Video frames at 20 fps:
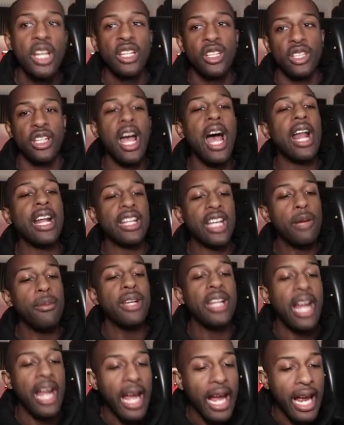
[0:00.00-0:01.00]
gotta give me
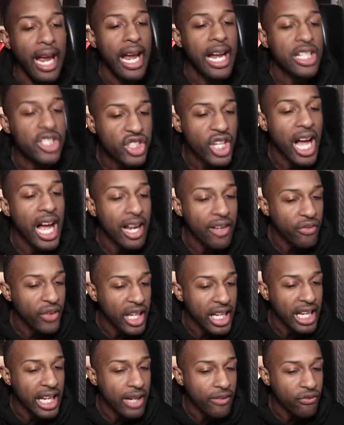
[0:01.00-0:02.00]
the
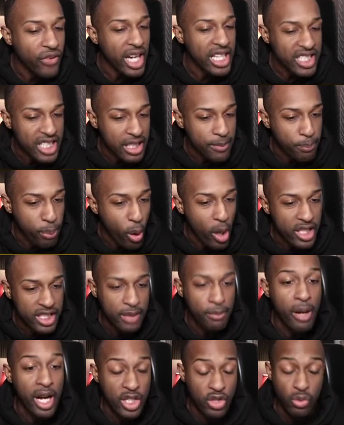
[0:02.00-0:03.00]
HIV invested
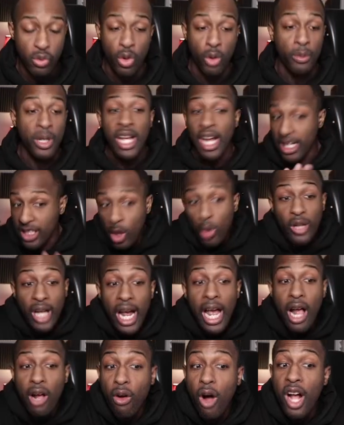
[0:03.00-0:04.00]
poison mushroom. It's okay,
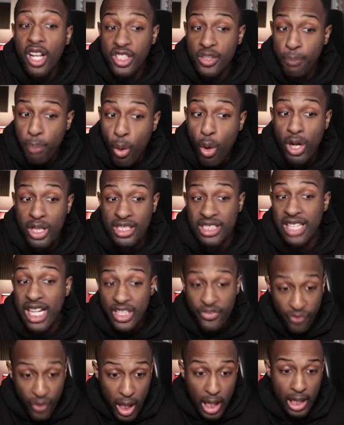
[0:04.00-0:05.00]
I lost some points.
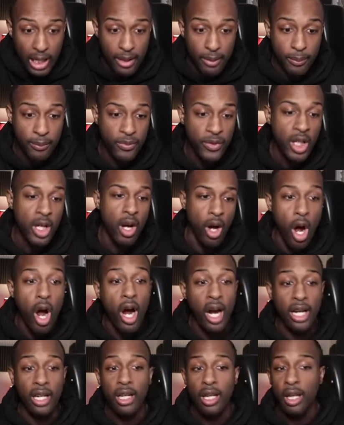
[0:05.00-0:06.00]
That's fine.
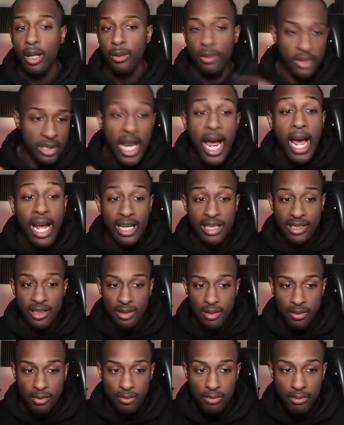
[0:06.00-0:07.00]
Alright, next.